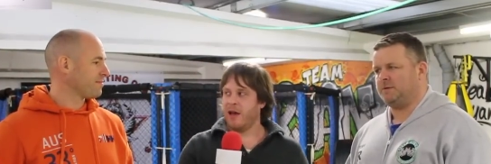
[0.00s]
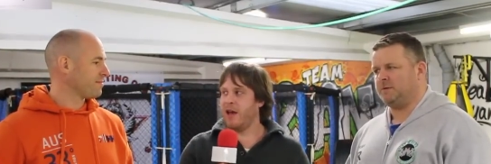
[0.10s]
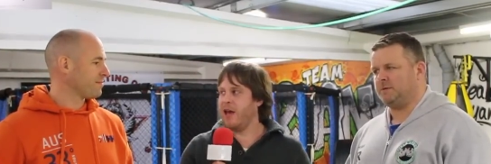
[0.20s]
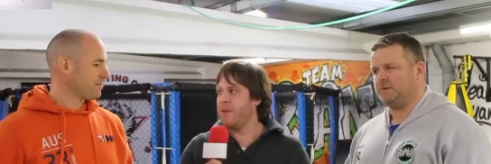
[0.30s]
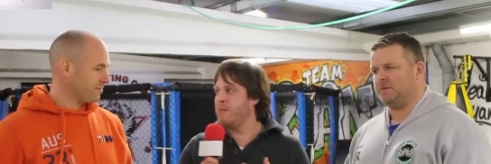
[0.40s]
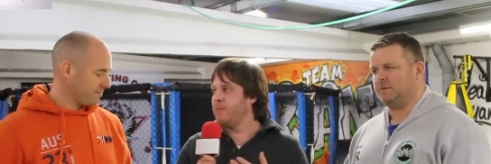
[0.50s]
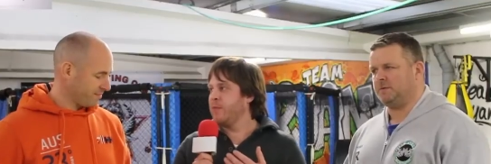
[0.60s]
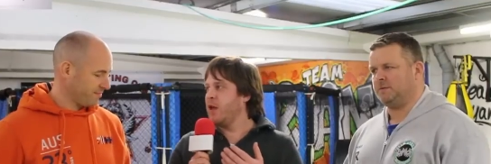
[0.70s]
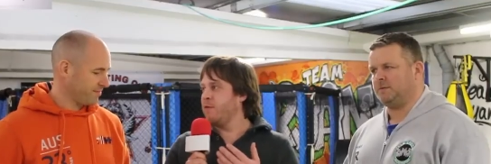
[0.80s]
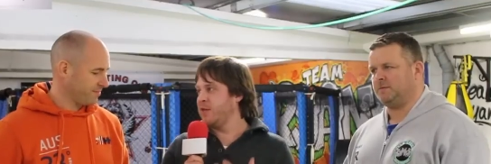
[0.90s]
Speaker 1: Um,
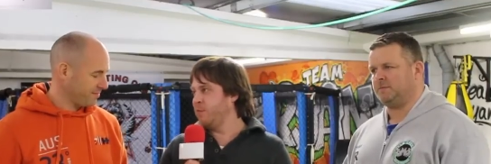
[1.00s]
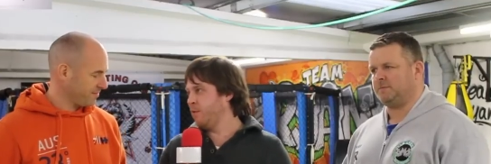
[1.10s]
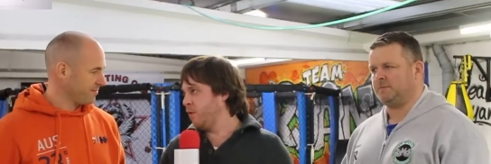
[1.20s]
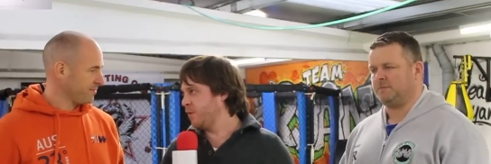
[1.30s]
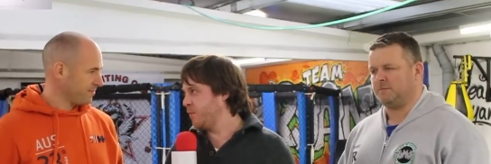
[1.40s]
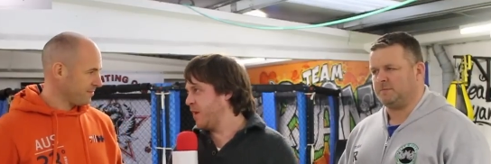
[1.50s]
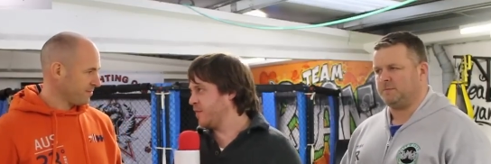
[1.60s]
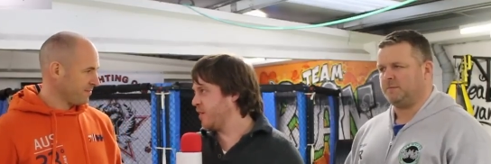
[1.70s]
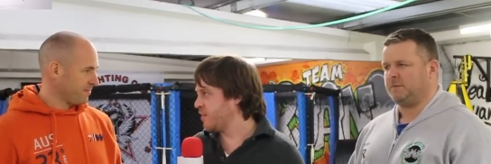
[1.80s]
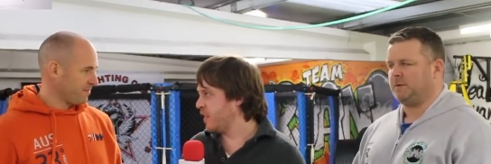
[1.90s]
obviously, Paul, as we
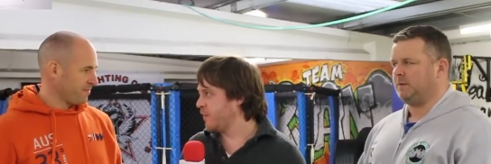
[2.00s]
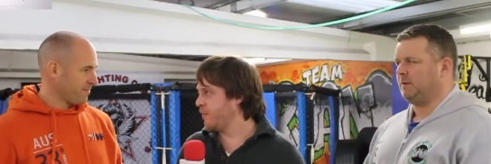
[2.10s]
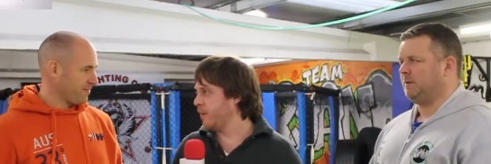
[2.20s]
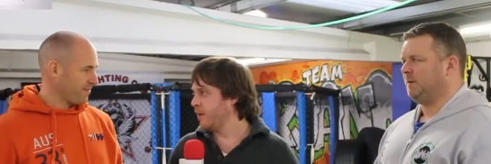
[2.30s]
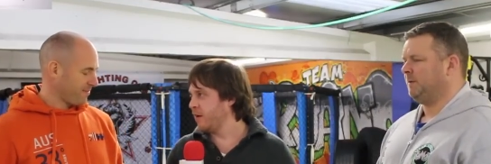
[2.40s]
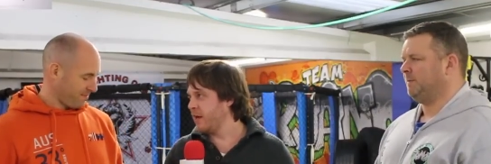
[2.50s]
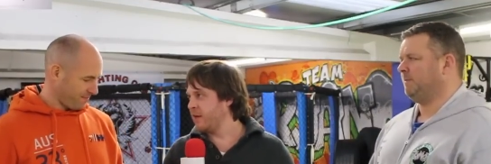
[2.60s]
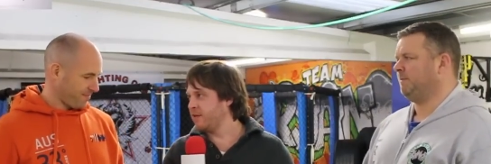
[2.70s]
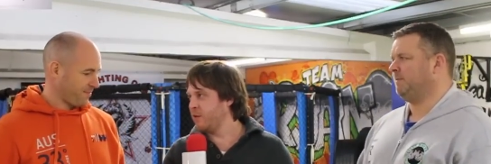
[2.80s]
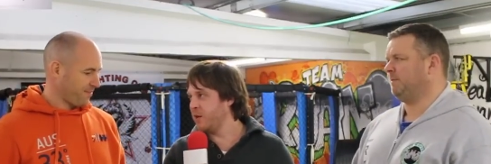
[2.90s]
mentioned there, is taking the fight on
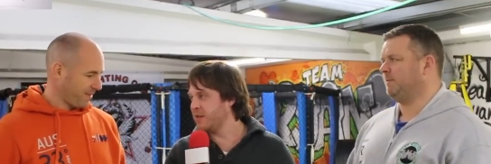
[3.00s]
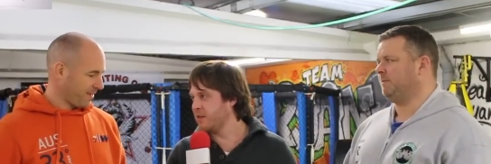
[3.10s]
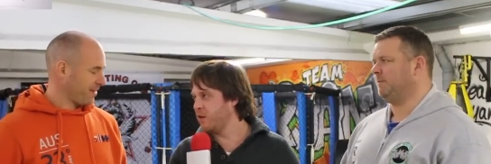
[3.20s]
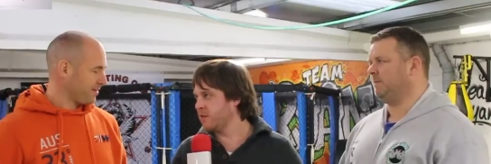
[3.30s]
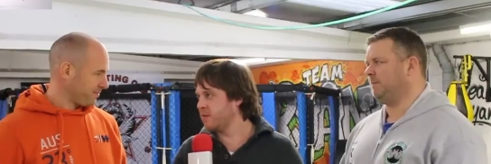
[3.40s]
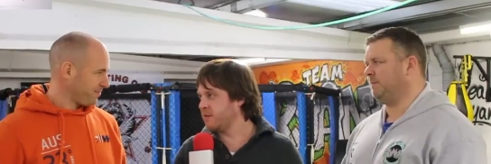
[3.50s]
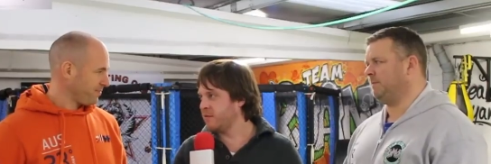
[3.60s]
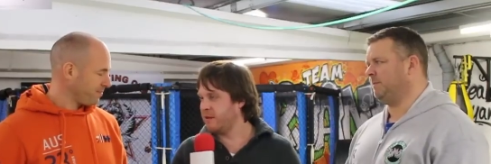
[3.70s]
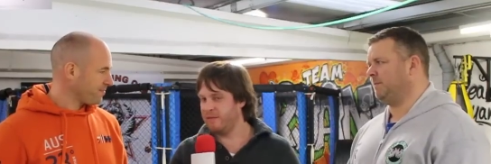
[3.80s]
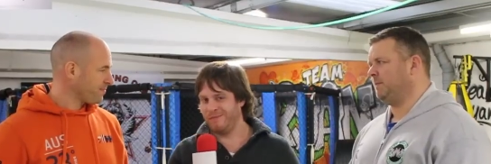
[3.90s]
uh, two weeks' notice
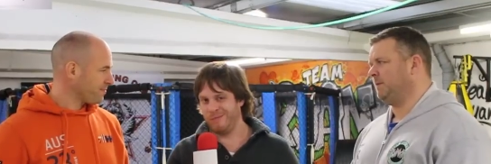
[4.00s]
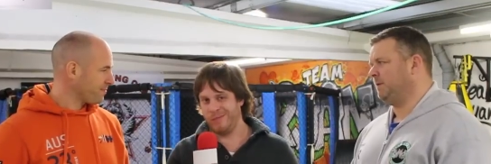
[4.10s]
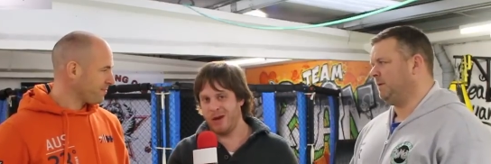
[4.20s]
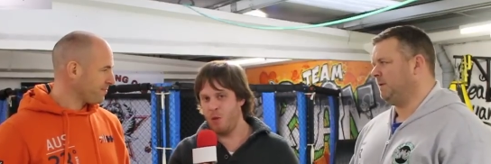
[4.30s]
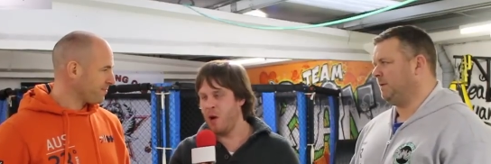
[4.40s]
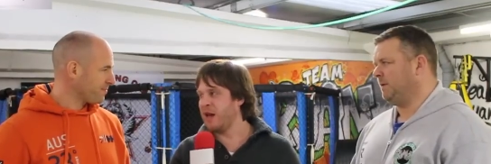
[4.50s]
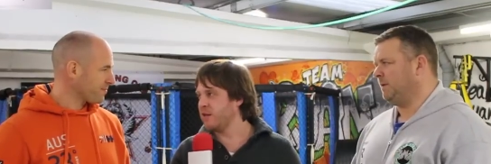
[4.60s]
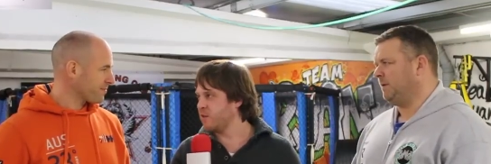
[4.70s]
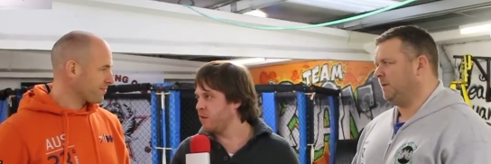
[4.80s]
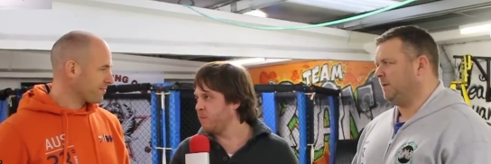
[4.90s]
you know, well
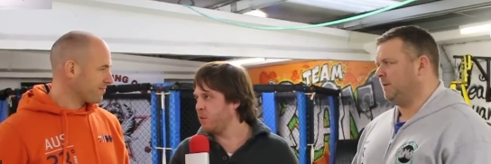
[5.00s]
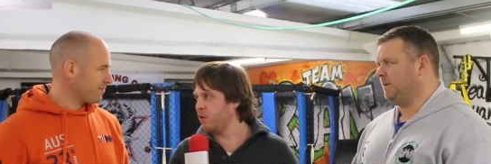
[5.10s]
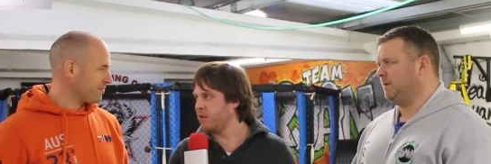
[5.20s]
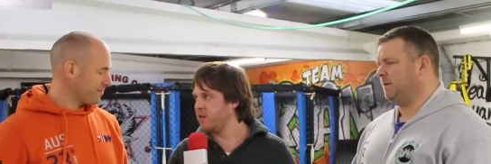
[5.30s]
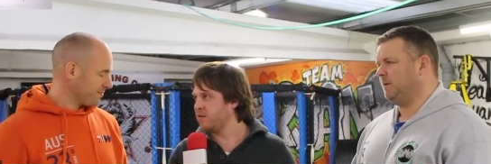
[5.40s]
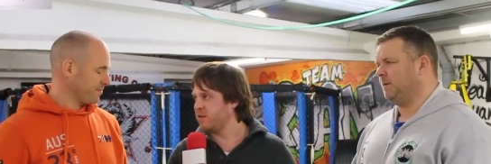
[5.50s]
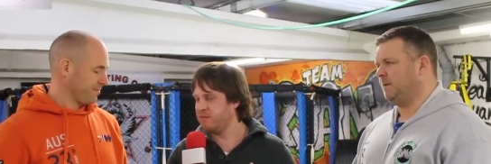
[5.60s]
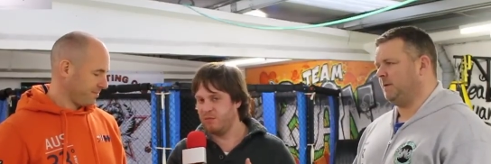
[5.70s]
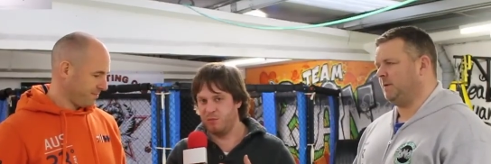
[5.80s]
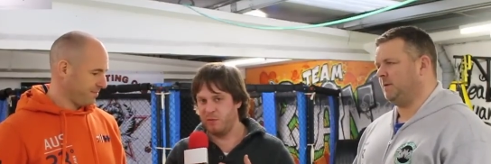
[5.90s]
deserved. Paul, he's
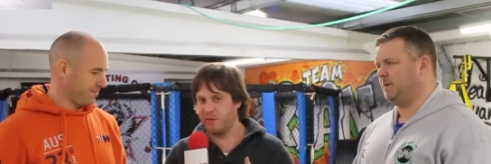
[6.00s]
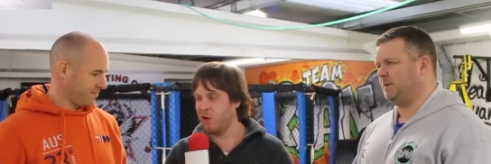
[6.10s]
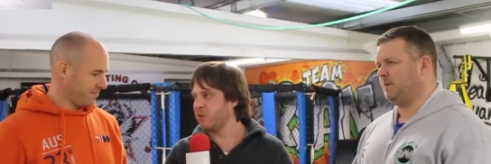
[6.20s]
we've talked